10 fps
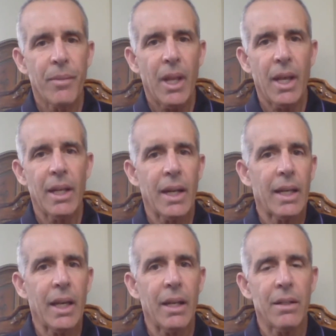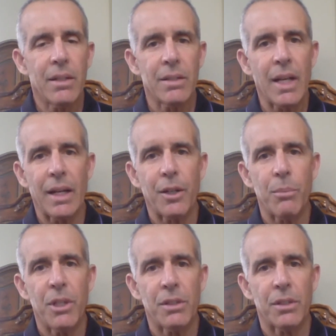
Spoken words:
and then again is not going to be a